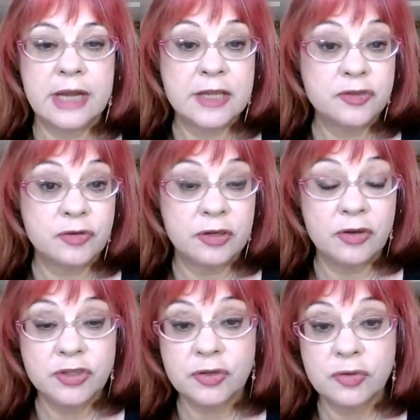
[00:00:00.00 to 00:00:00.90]

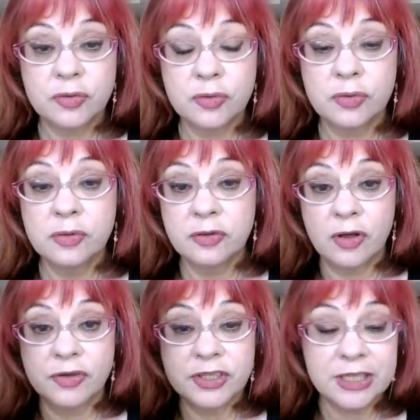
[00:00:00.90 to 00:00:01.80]
astrological
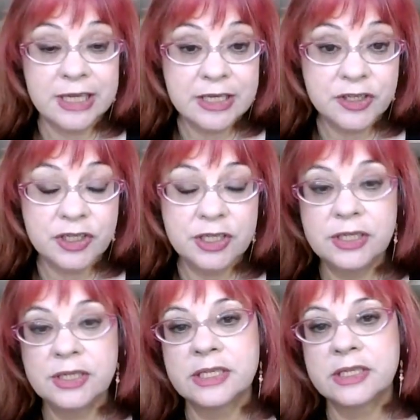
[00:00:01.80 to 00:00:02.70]

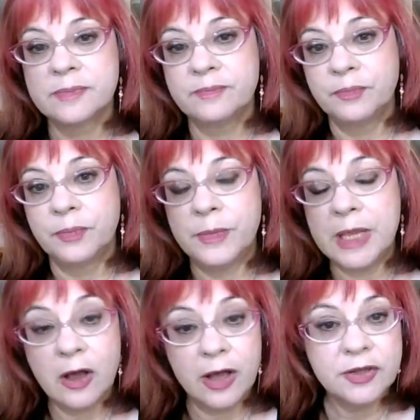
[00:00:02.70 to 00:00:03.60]
constellations
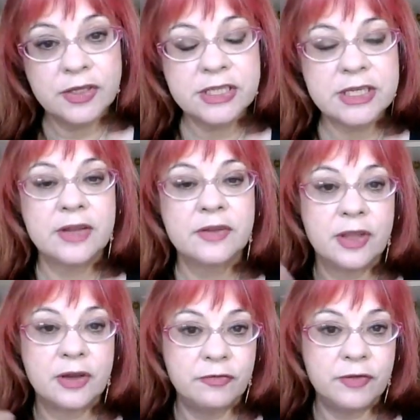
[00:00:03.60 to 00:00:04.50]
behind the sun
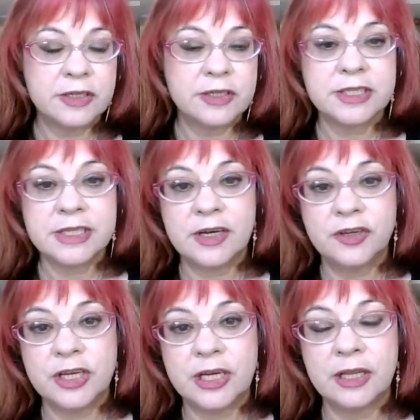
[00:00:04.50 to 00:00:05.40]
that affect us
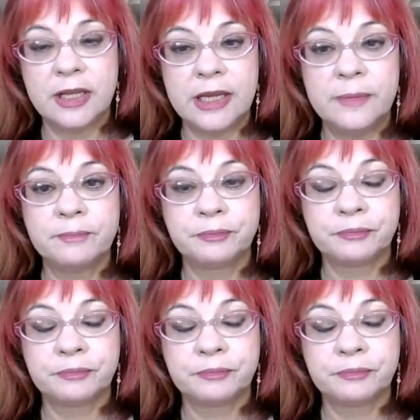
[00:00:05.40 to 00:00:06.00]
energetically.